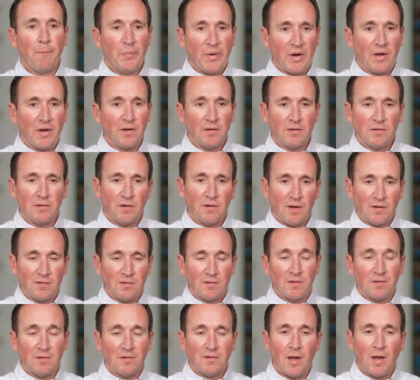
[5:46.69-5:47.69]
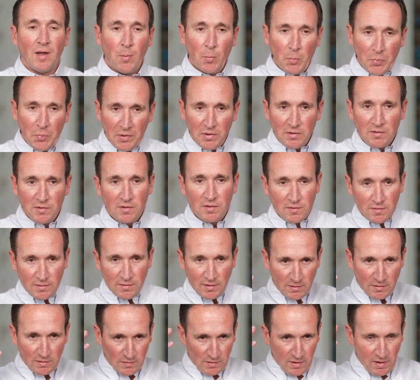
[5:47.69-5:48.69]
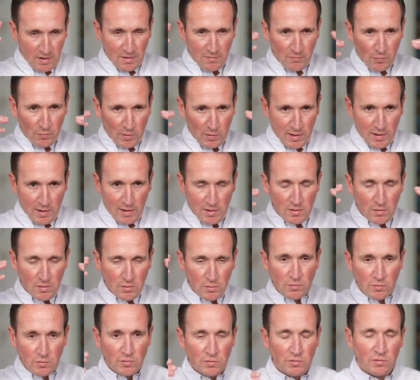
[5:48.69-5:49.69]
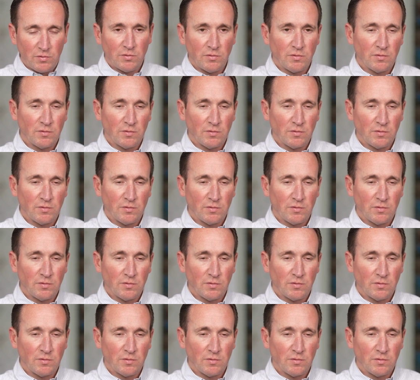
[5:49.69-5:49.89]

But as a template, that's kind of what I use.